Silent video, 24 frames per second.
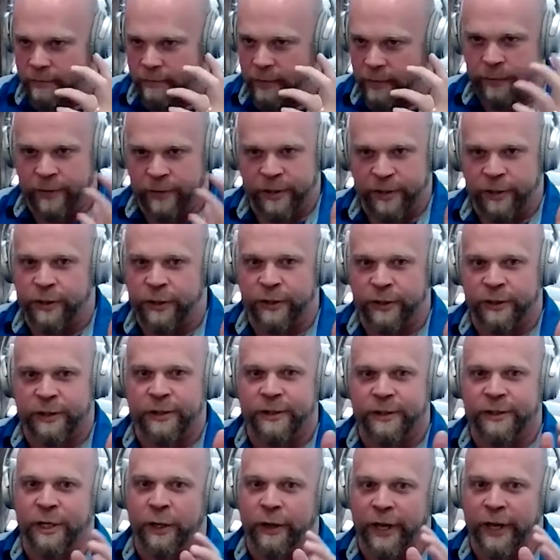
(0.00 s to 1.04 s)
it was
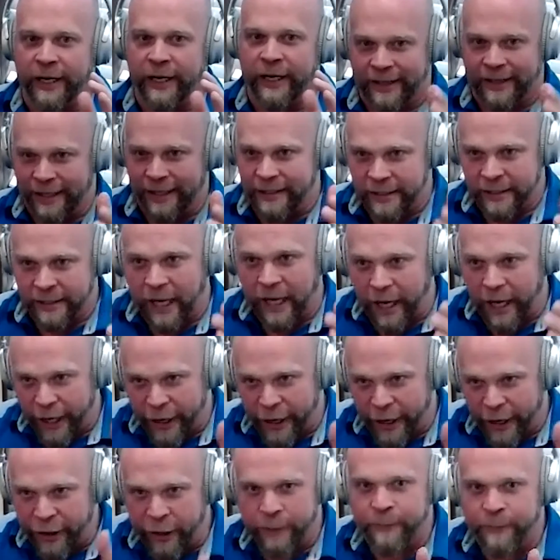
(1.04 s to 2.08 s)
just so like, this is a
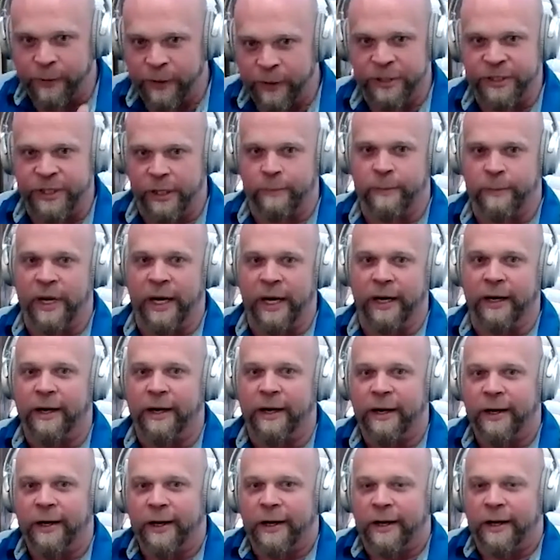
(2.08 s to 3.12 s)
hundred percent me,
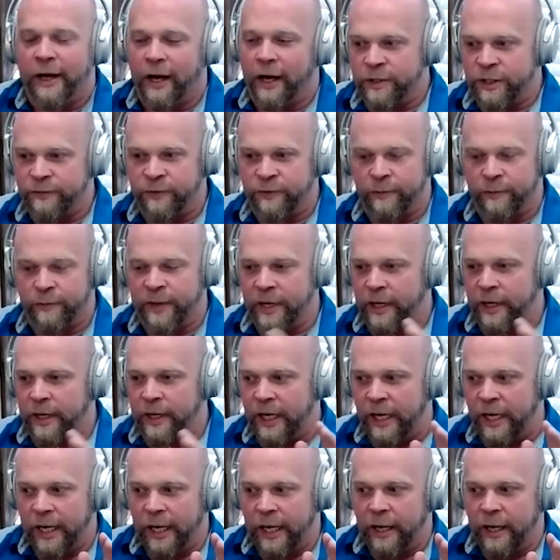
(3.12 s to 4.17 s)
you know, just from the,